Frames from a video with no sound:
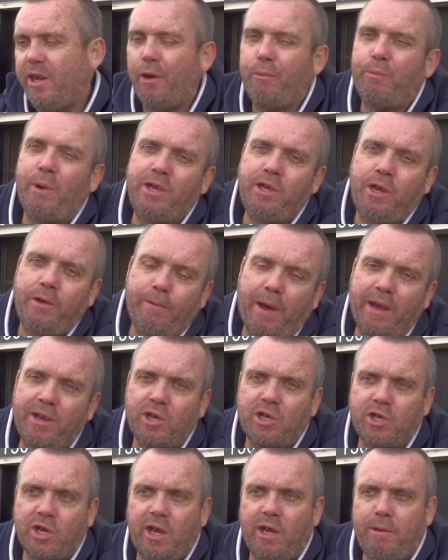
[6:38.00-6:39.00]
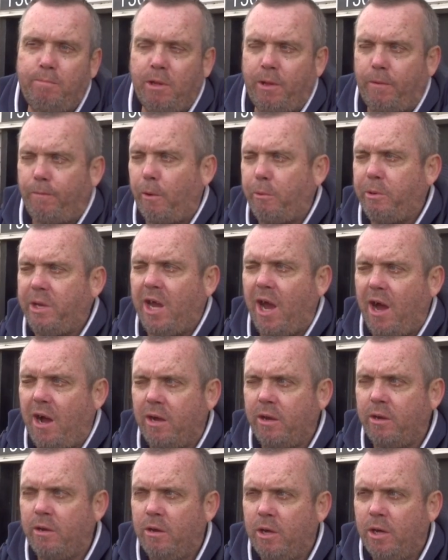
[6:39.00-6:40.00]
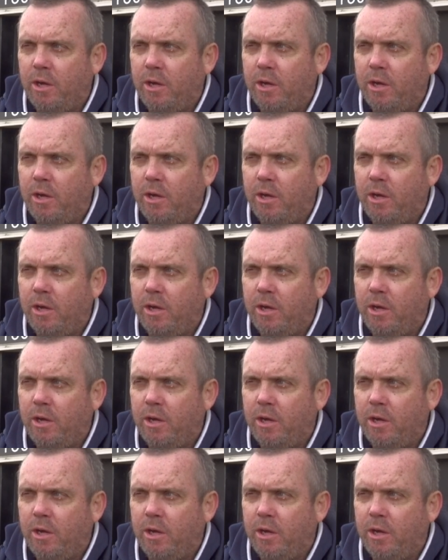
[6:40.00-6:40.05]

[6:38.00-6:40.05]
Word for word: You know, when you've had a team that's very young